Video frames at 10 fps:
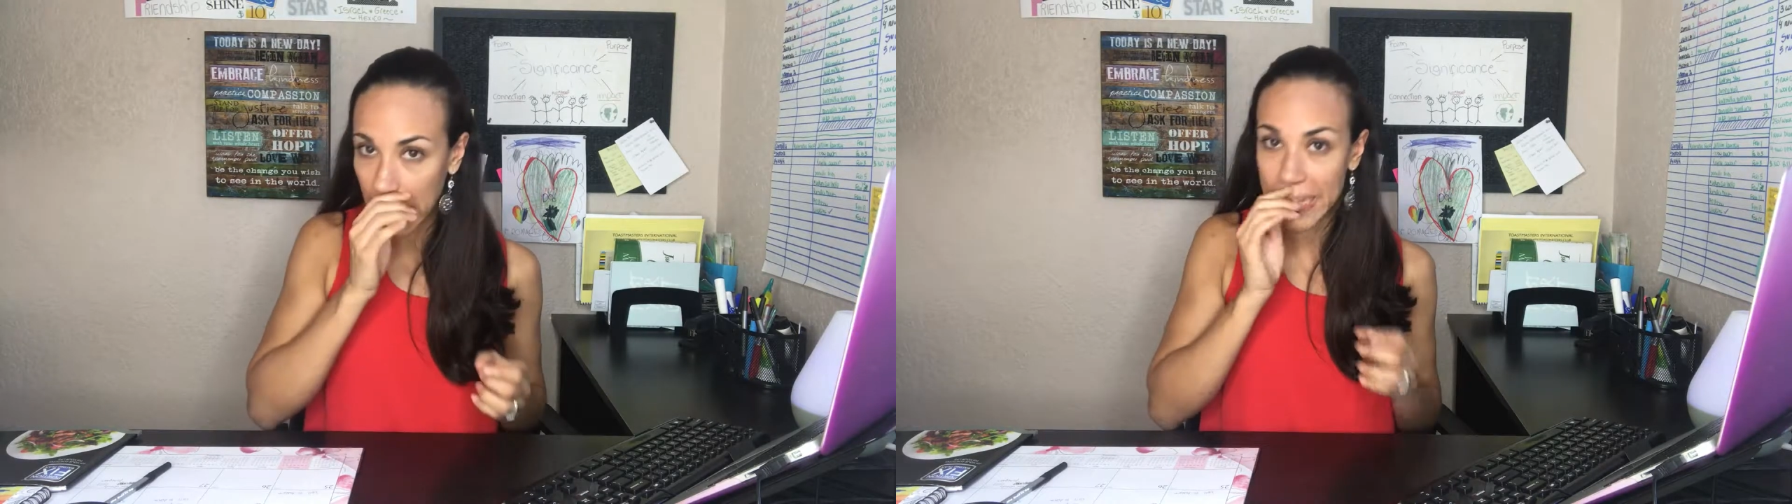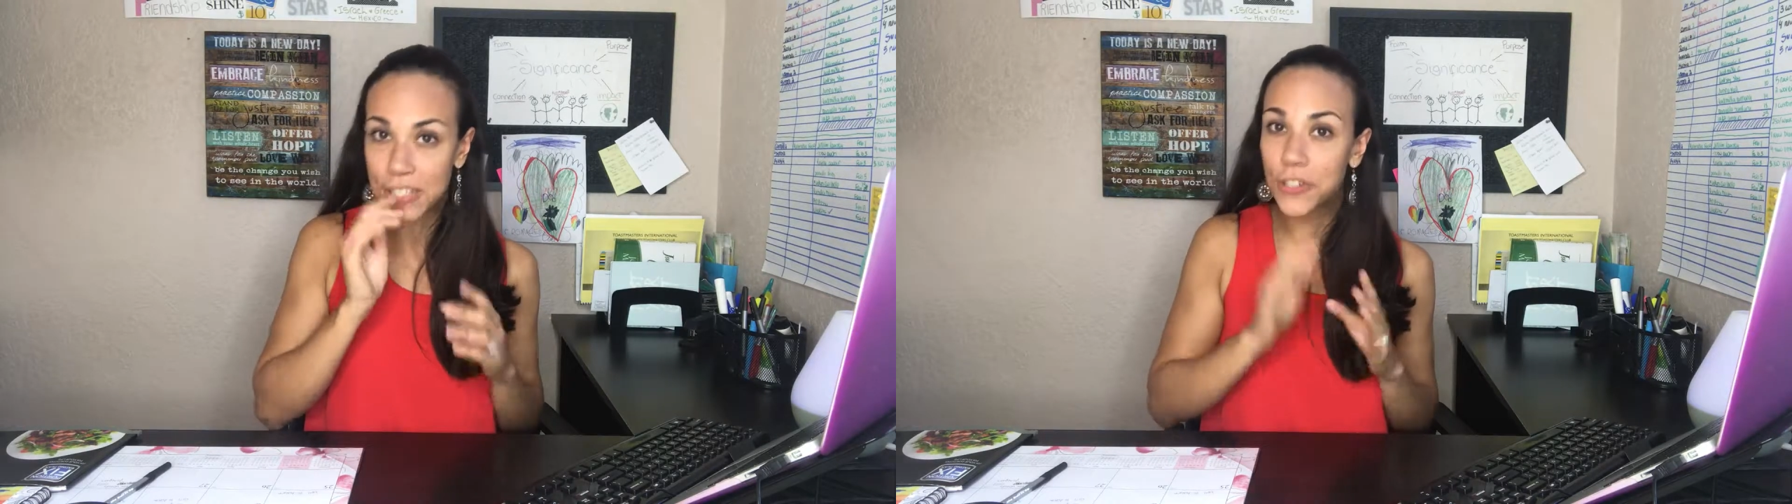
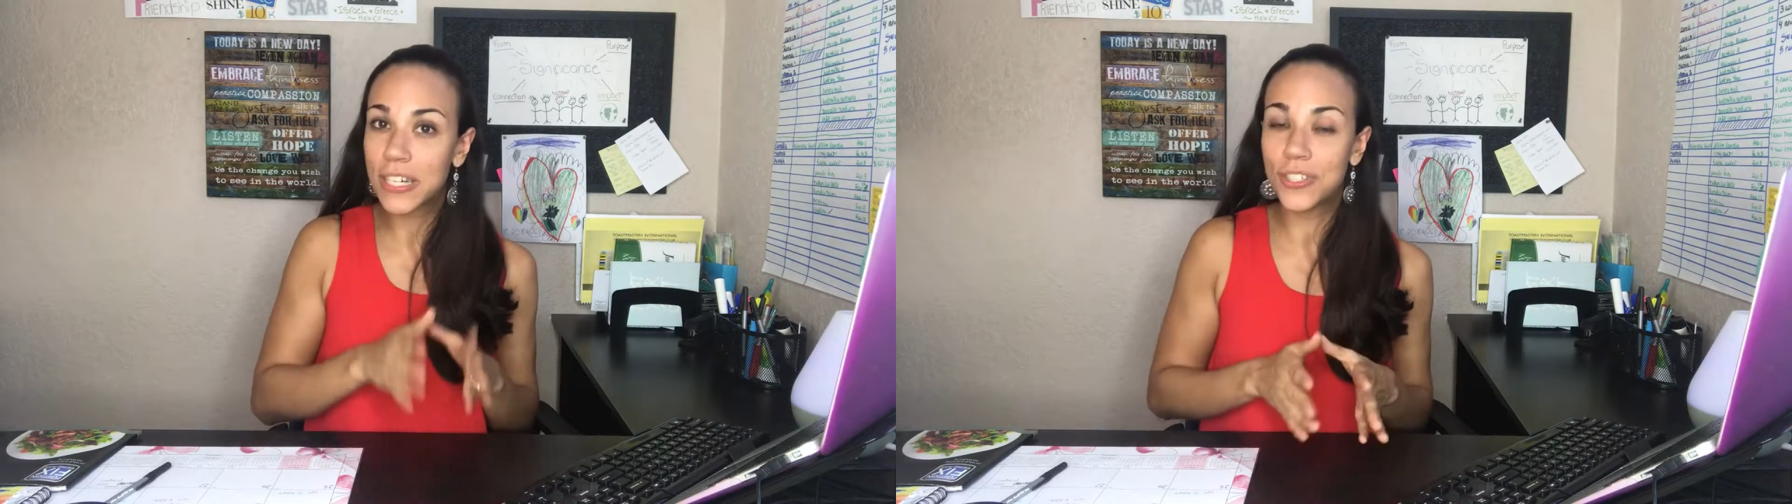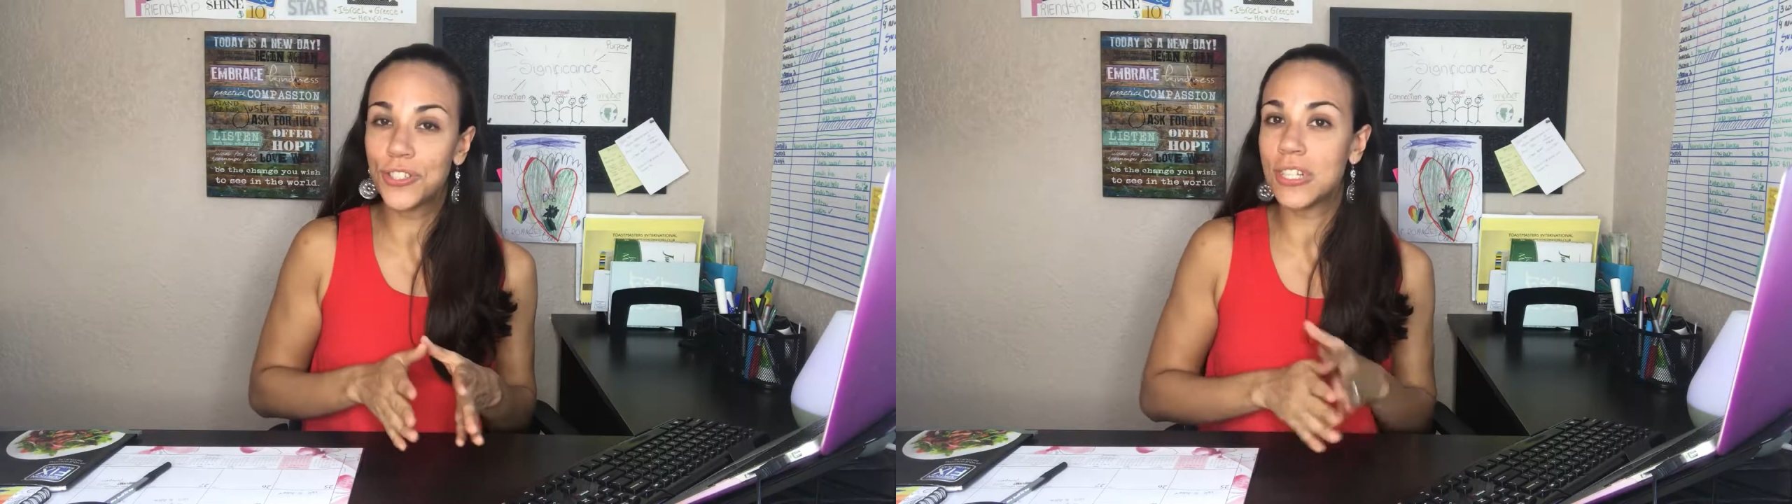and you
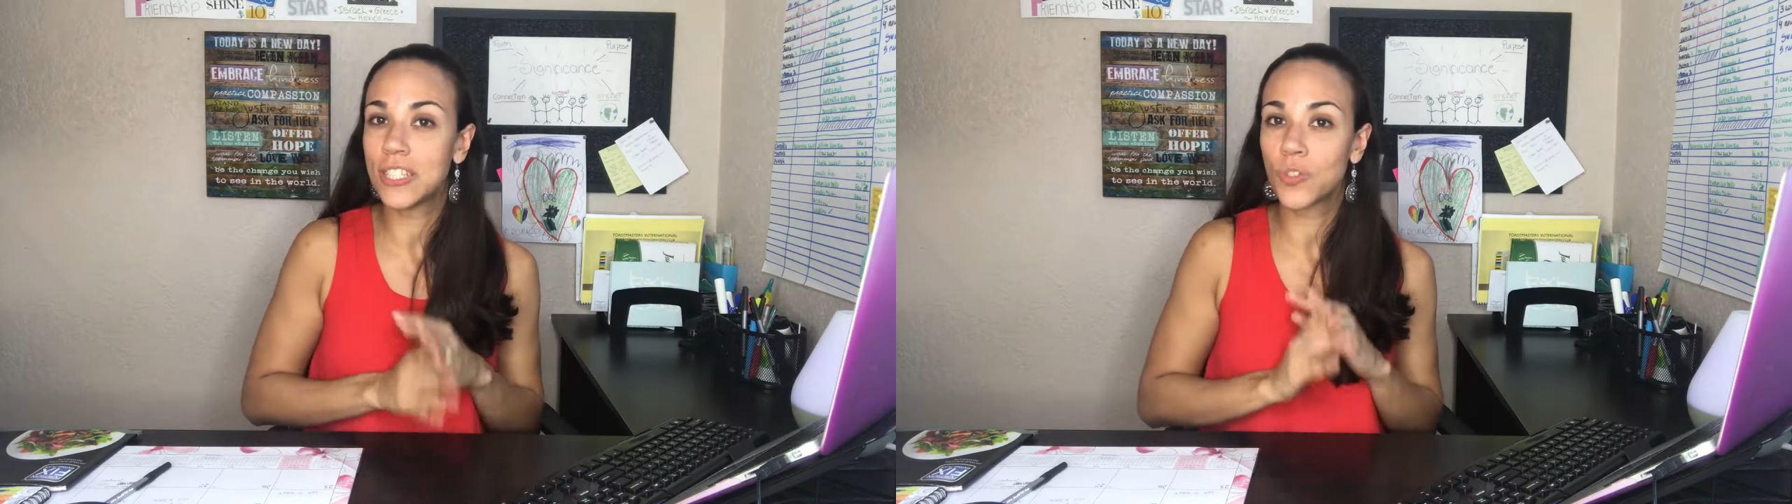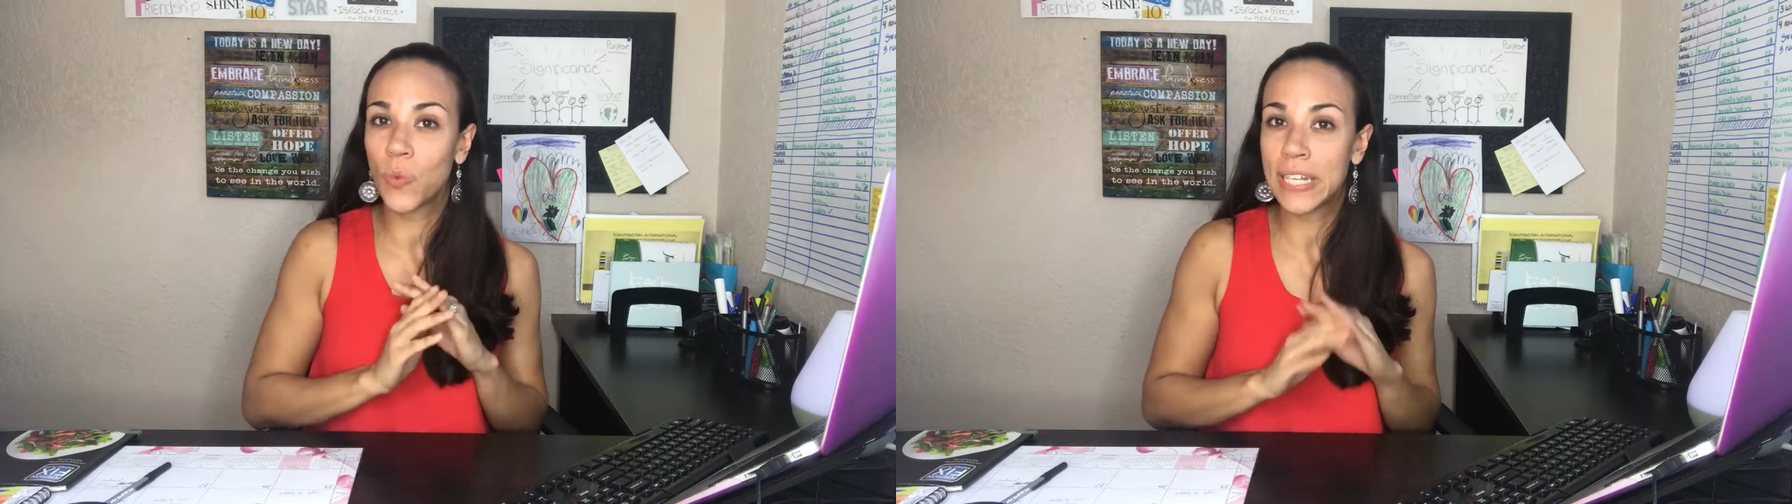can do
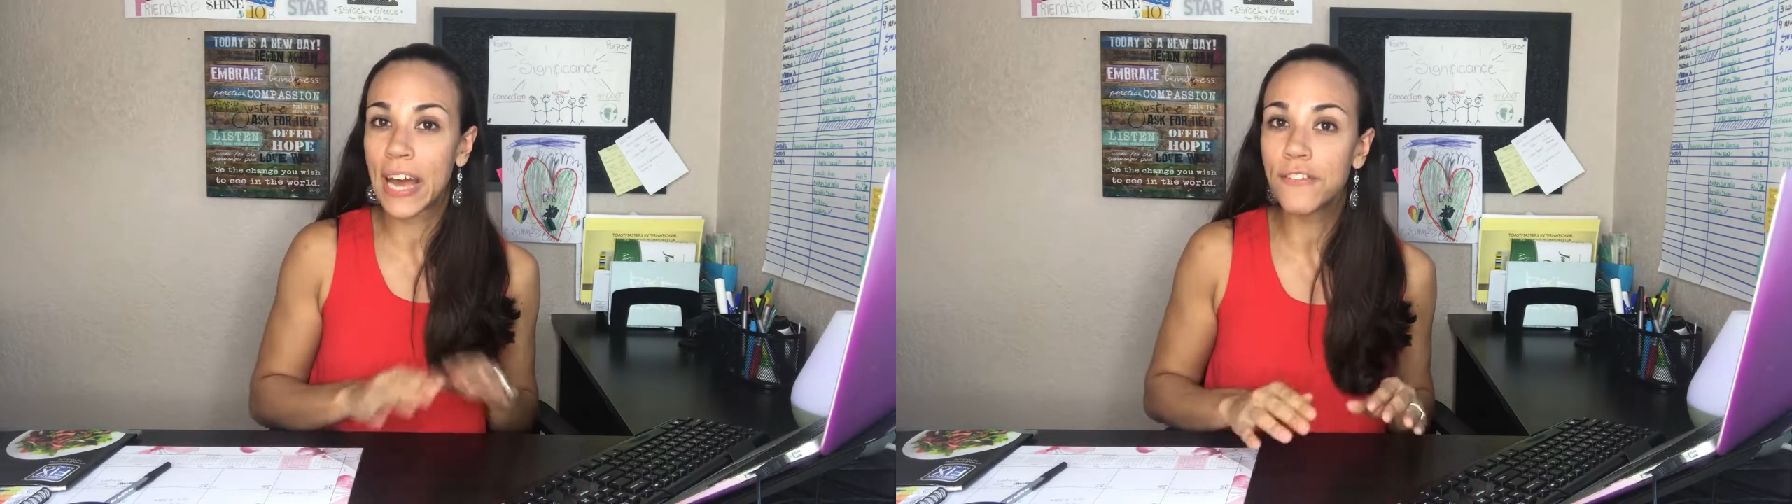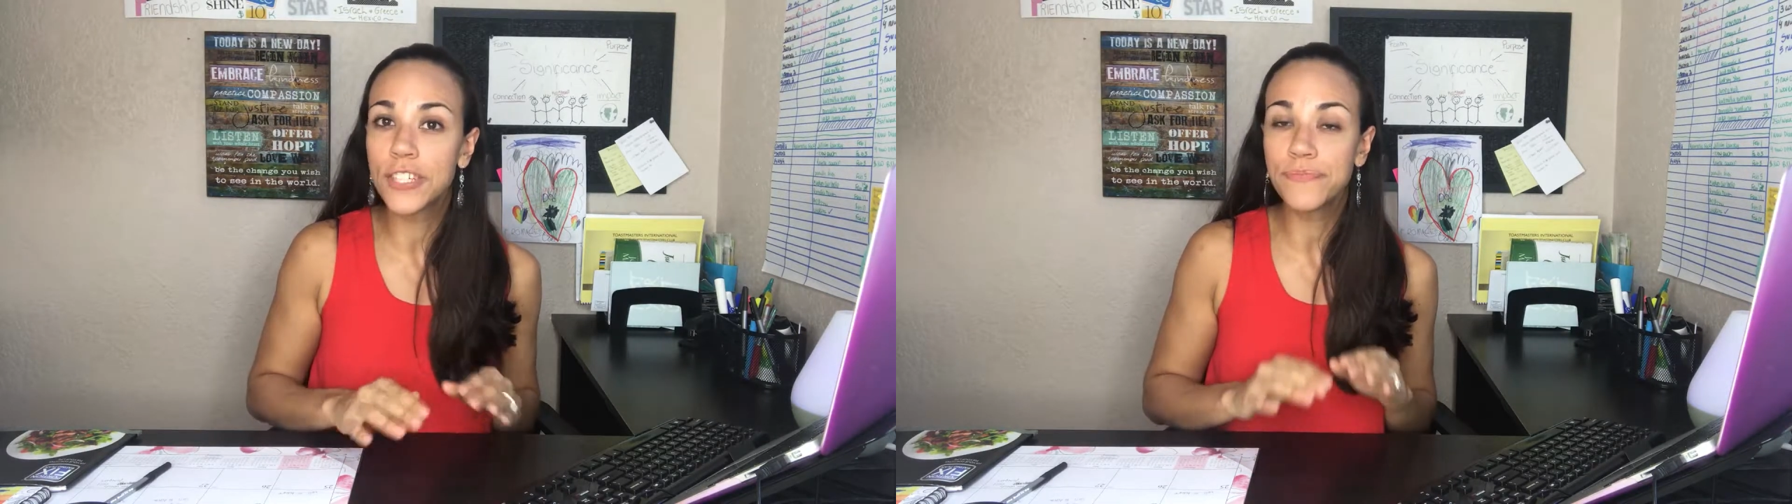this
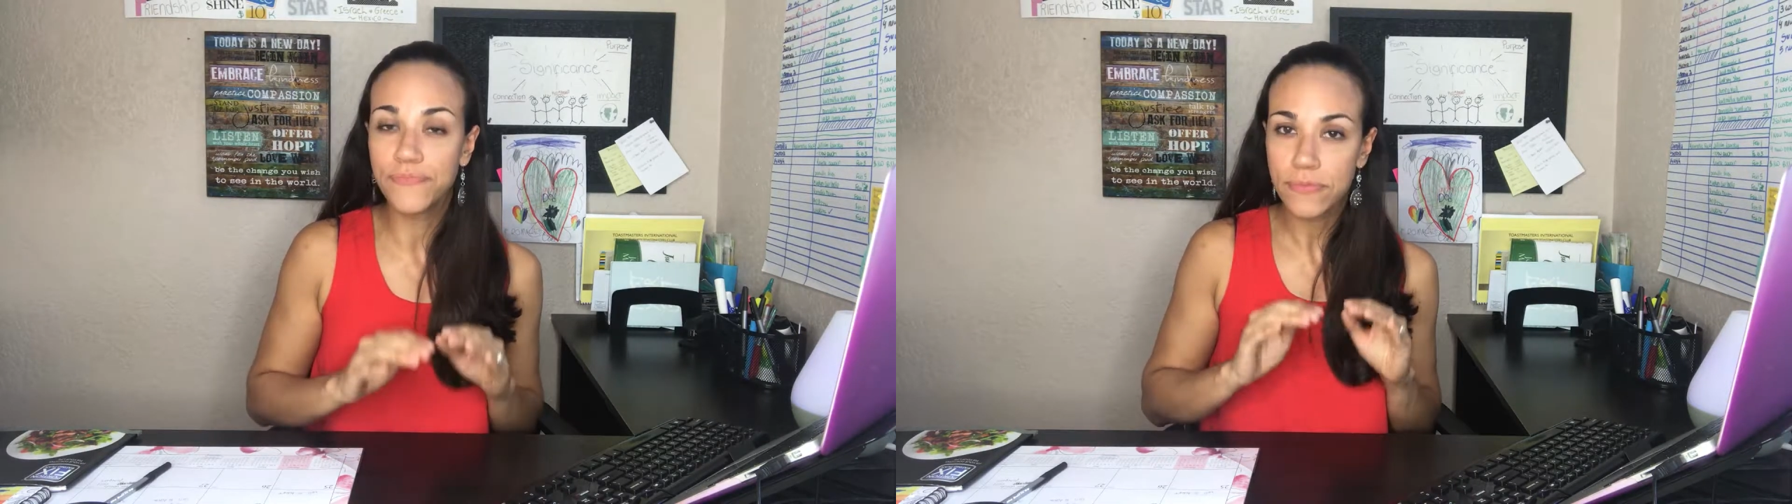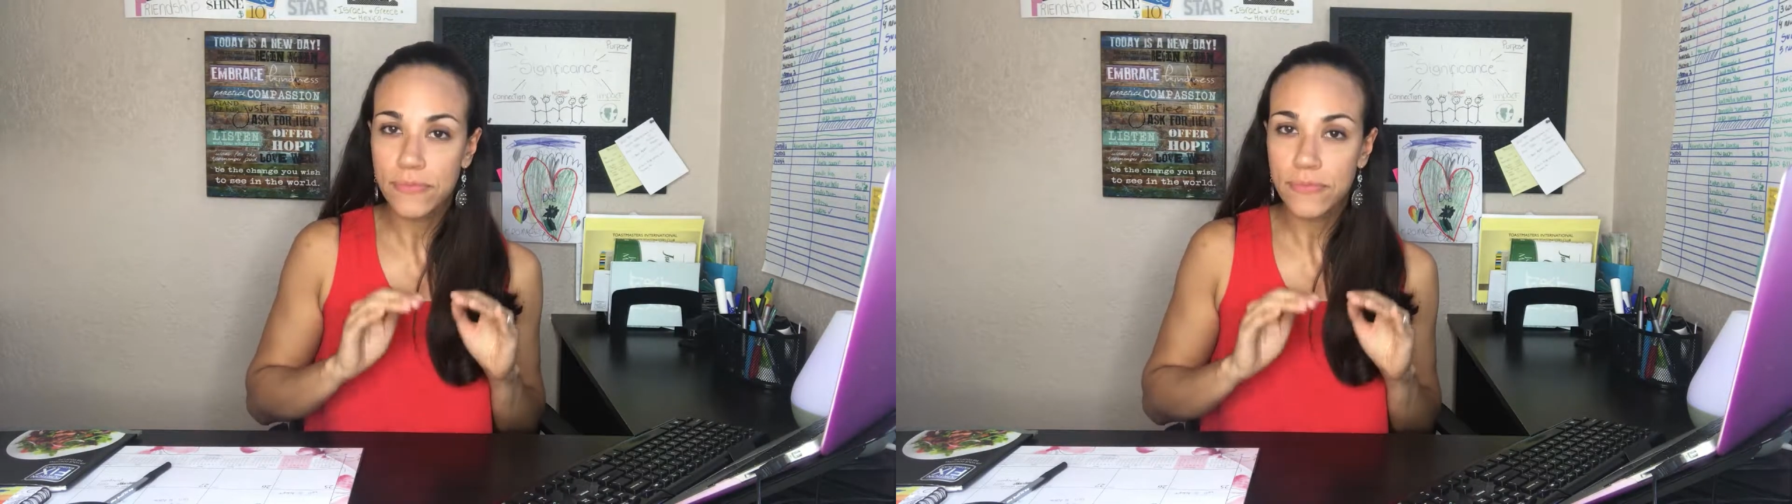whenever